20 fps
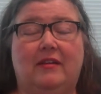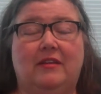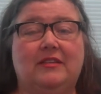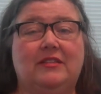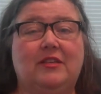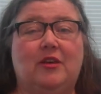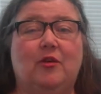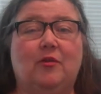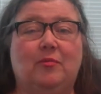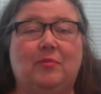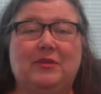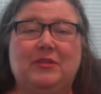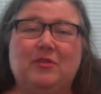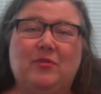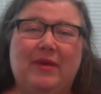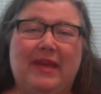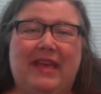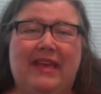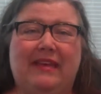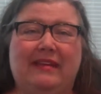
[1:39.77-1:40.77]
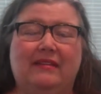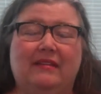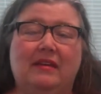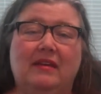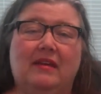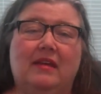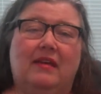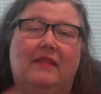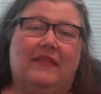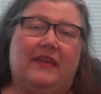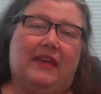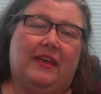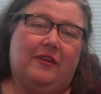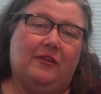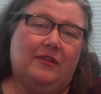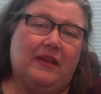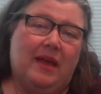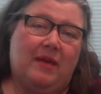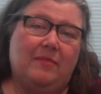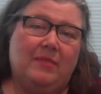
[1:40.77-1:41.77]
So between the
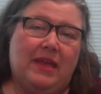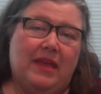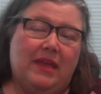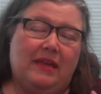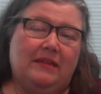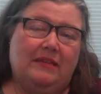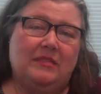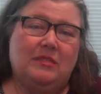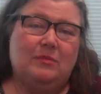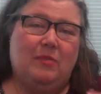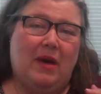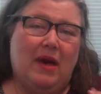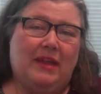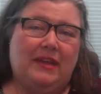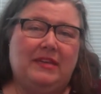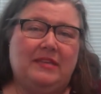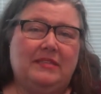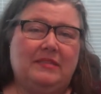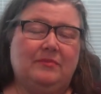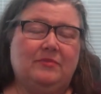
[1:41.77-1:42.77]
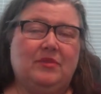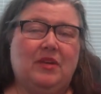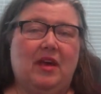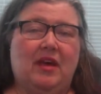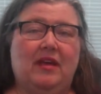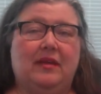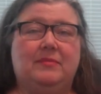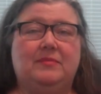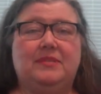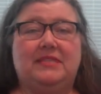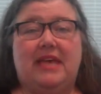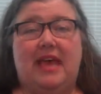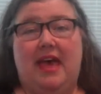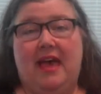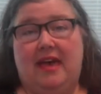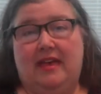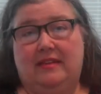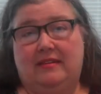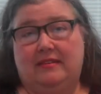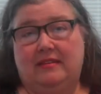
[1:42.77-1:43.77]
internet being spotty sometimes
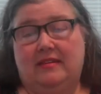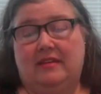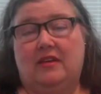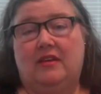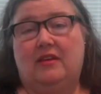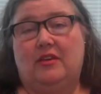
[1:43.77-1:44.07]
and